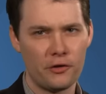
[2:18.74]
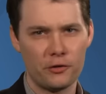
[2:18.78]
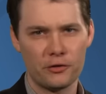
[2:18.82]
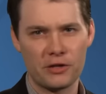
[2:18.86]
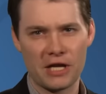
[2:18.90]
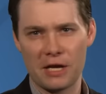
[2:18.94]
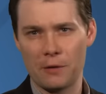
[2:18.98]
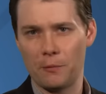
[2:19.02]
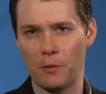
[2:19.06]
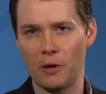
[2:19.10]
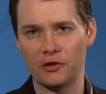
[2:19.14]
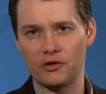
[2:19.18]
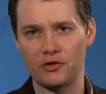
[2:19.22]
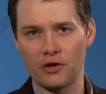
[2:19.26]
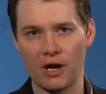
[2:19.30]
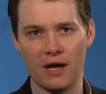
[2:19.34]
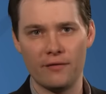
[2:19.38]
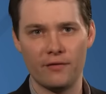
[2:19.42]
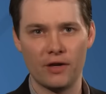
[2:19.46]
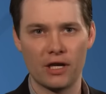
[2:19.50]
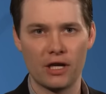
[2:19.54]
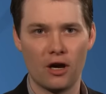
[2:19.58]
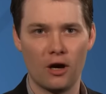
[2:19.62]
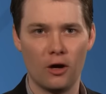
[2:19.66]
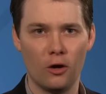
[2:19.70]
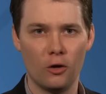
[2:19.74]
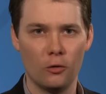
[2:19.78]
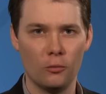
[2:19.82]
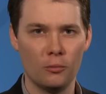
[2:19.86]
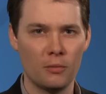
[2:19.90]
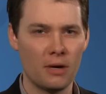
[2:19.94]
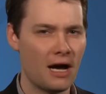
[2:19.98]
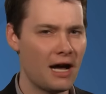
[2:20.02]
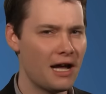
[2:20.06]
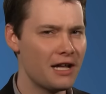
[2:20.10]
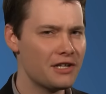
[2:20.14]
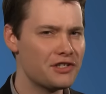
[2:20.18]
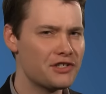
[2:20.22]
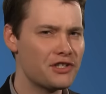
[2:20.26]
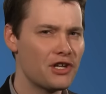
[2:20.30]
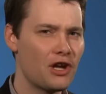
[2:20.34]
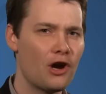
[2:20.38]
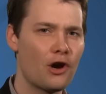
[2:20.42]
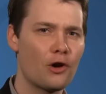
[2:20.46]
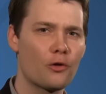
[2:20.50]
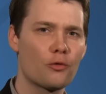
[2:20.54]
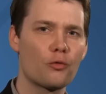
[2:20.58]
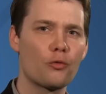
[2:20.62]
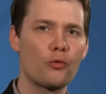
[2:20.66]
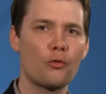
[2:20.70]
other day while driving home, I
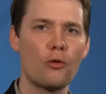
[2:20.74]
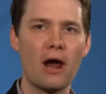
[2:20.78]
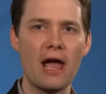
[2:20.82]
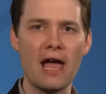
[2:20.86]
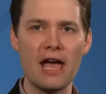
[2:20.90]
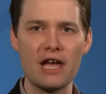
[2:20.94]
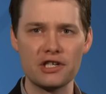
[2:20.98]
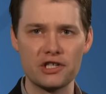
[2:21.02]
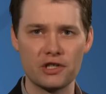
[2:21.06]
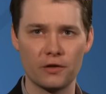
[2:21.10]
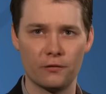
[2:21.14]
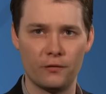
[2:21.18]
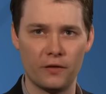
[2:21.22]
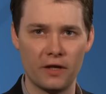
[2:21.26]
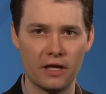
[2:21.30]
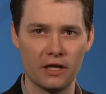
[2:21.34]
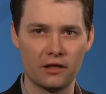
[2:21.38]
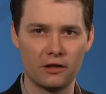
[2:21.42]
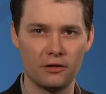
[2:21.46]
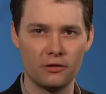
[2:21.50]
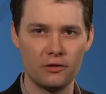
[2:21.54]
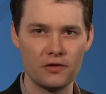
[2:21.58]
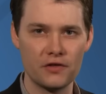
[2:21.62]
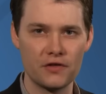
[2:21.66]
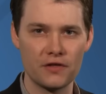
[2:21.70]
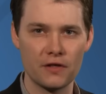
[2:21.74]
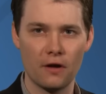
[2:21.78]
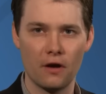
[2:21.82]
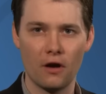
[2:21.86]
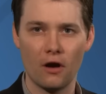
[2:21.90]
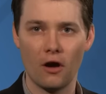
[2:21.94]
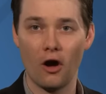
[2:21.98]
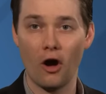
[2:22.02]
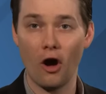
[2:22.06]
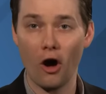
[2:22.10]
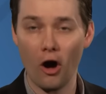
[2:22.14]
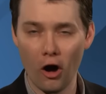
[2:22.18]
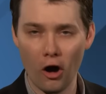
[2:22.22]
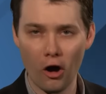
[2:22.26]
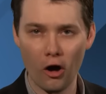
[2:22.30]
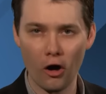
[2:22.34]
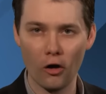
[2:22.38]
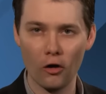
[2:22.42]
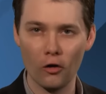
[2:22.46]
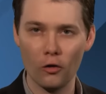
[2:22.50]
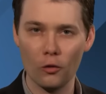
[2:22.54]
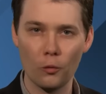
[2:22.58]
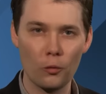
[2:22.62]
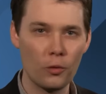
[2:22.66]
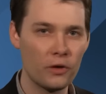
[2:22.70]
saw a rash of vehicles
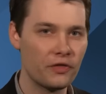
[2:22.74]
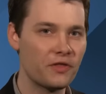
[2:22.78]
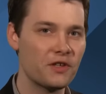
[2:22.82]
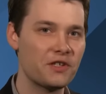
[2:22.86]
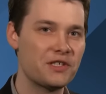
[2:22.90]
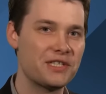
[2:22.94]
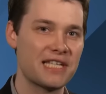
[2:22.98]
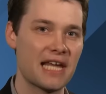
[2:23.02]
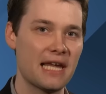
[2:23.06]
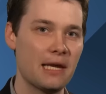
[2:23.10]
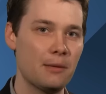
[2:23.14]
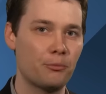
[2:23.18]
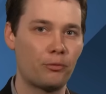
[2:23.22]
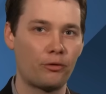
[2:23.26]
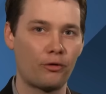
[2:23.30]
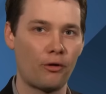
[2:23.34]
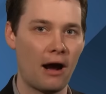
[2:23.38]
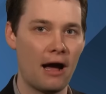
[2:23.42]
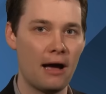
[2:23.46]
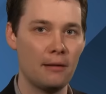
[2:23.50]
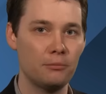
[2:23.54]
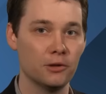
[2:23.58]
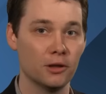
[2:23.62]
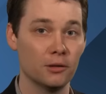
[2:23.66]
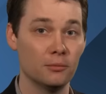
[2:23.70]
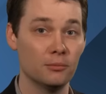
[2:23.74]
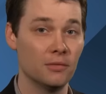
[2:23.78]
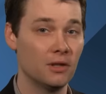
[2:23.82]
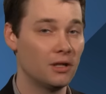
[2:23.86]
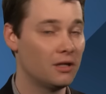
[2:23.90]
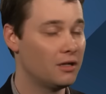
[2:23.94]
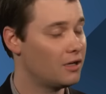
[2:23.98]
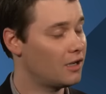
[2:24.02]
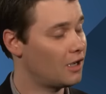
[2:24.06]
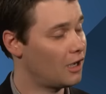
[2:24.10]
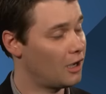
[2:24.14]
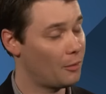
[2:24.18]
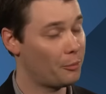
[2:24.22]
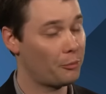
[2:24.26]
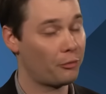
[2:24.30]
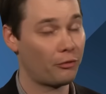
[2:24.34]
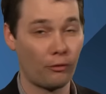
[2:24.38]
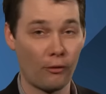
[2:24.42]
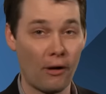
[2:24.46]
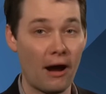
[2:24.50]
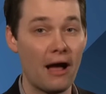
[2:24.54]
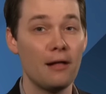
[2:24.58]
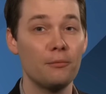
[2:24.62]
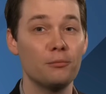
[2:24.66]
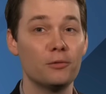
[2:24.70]
all with the same problem, a
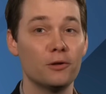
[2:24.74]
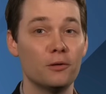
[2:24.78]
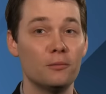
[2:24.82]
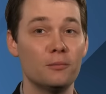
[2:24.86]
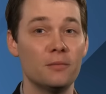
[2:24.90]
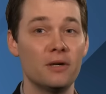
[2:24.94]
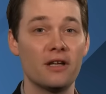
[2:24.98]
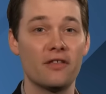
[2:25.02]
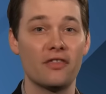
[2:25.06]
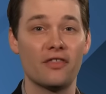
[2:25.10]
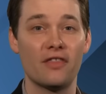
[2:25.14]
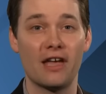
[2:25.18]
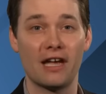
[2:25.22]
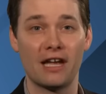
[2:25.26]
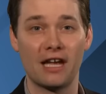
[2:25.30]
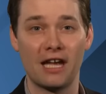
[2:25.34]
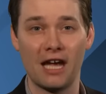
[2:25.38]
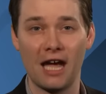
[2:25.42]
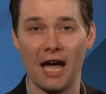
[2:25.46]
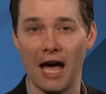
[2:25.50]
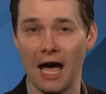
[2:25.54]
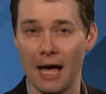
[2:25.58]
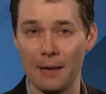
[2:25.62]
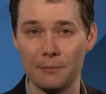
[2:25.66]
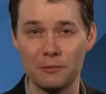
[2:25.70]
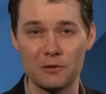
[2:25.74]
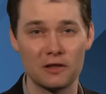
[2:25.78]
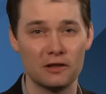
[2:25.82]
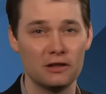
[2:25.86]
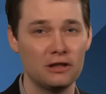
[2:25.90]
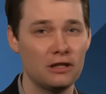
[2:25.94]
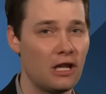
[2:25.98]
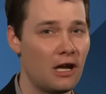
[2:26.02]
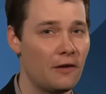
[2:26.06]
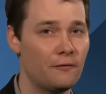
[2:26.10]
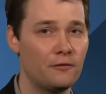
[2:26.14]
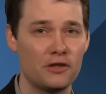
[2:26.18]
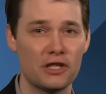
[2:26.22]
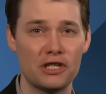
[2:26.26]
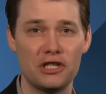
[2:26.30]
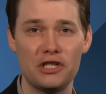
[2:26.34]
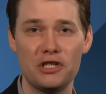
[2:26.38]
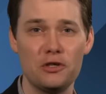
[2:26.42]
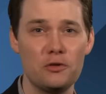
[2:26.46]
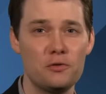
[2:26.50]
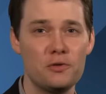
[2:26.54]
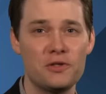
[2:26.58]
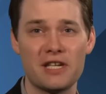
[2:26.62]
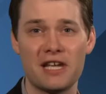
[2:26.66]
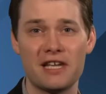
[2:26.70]
problem that cops love to
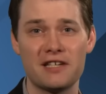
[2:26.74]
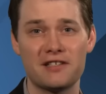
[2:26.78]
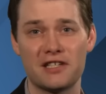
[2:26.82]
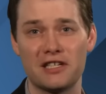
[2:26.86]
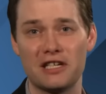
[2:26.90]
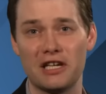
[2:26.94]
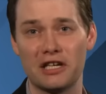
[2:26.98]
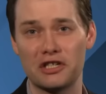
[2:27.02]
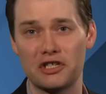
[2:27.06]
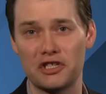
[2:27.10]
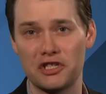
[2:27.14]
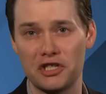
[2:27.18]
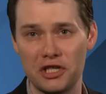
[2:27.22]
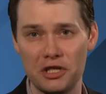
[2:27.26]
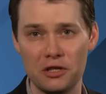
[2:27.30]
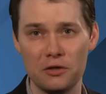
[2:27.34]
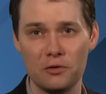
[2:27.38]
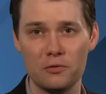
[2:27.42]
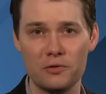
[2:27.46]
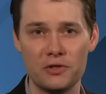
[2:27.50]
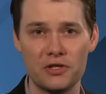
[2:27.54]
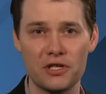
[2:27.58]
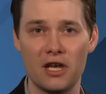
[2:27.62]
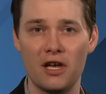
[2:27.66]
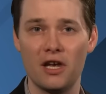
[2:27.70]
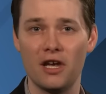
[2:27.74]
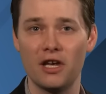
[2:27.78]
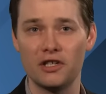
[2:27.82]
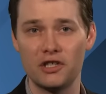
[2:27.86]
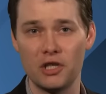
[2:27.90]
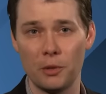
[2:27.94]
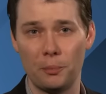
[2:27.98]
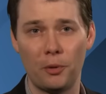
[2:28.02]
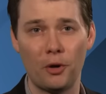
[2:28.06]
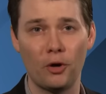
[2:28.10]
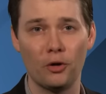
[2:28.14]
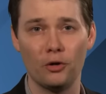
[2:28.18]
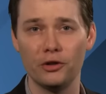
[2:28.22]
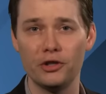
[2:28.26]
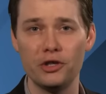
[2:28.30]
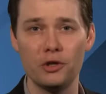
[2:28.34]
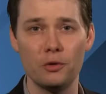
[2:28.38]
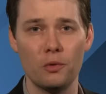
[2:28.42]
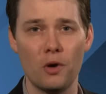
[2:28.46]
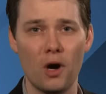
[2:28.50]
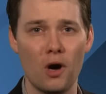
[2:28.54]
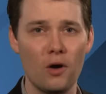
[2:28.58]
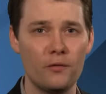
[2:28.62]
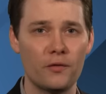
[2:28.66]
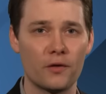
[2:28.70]
use as an excuse to pull
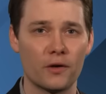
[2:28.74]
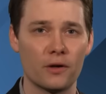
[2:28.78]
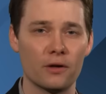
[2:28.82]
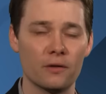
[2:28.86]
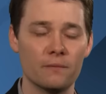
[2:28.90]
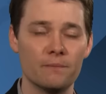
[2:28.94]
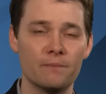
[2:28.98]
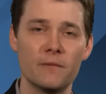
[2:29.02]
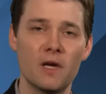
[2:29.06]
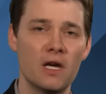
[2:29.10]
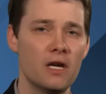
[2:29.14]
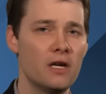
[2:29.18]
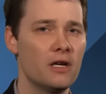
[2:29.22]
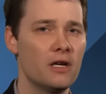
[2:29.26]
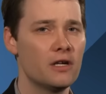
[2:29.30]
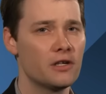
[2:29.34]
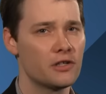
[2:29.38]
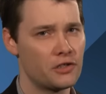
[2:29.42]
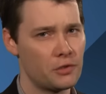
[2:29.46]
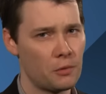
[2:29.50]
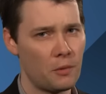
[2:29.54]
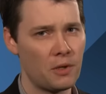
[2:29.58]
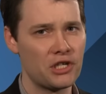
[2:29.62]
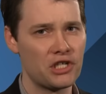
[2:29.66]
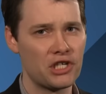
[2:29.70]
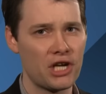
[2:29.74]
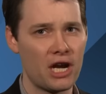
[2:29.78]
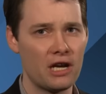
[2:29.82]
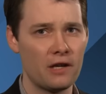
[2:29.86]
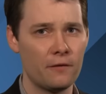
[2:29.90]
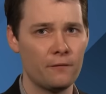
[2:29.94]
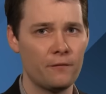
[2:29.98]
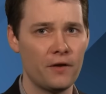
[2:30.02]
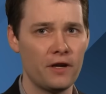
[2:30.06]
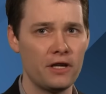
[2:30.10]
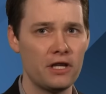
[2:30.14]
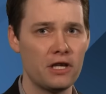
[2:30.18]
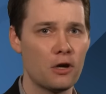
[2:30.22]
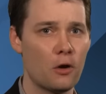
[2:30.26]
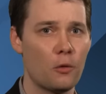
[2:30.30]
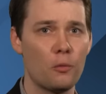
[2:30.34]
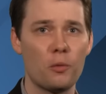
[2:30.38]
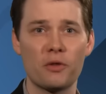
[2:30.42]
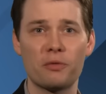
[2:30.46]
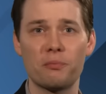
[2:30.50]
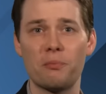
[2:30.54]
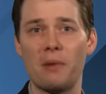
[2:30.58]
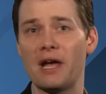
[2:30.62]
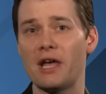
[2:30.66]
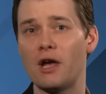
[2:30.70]
you over. So I shot a video
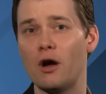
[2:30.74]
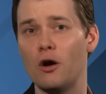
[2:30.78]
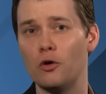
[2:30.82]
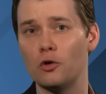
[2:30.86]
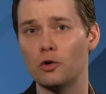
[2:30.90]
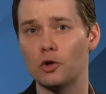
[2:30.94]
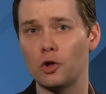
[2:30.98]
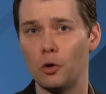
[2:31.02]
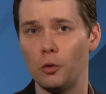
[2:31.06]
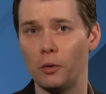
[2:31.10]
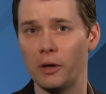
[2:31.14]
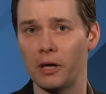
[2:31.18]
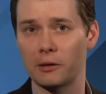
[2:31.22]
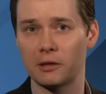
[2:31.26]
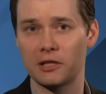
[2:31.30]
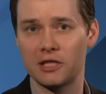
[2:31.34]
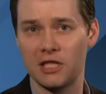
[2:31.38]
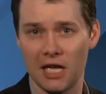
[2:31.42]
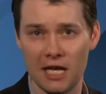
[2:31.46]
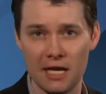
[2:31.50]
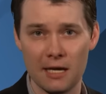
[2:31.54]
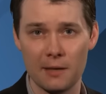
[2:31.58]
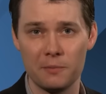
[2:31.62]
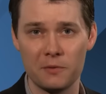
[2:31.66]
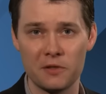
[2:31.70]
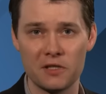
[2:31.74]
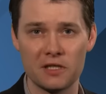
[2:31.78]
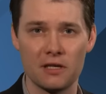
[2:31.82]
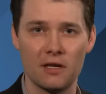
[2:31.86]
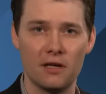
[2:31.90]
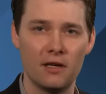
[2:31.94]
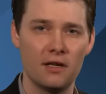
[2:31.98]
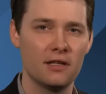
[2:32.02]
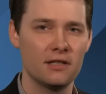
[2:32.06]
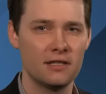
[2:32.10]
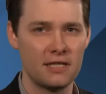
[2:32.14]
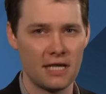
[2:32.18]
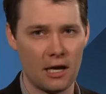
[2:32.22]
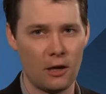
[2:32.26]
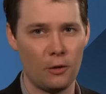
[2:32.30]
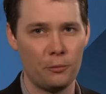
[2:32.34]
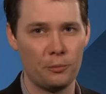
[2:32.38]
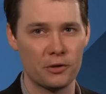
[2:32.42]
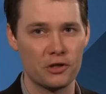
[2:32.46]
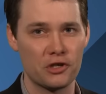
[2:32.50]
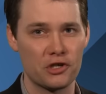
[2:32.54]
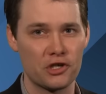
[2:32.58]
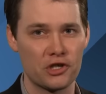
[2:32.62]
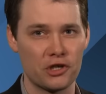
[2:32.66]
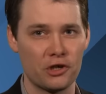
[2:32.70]
with my own quick tips to help
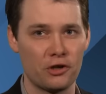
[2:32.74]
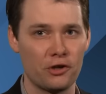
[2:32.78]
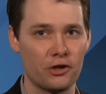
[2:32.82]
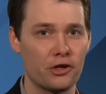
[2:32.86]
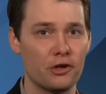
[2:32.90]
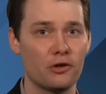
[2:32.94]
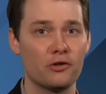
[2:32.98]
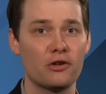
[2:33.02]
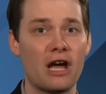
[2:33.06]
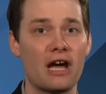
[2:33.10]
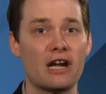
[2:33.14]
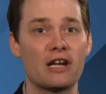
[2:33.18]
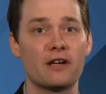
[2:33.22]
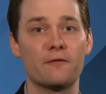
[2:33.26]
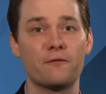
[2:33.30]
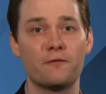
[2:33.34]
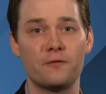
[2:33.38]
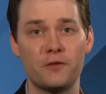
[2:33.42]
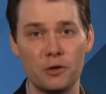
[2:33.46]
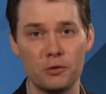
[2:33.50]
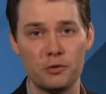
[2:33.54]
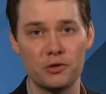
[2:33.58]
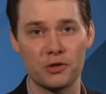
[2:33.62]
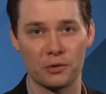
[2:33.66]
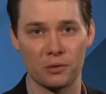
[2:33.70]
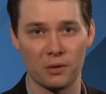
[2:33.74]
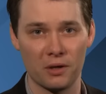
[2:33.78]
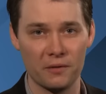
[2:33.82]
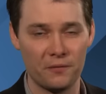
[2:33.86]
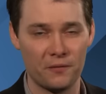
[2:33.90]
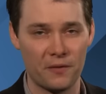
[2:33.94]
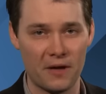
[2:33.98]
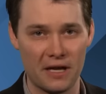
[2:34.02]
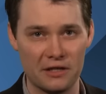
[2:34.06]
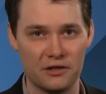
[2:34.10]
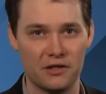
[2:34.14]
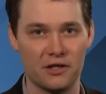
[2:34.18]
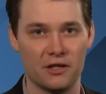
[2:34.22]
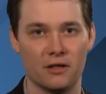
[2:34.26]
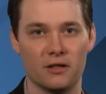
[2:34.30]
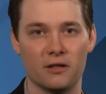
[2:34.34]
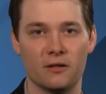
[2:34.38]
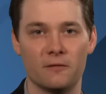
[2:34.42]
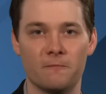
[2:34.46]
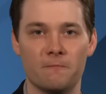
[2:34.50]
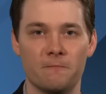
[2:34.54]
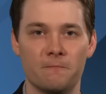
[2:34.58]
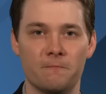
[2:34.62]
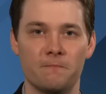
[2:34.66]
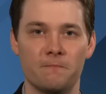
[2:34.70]
ensure you're not a future offender.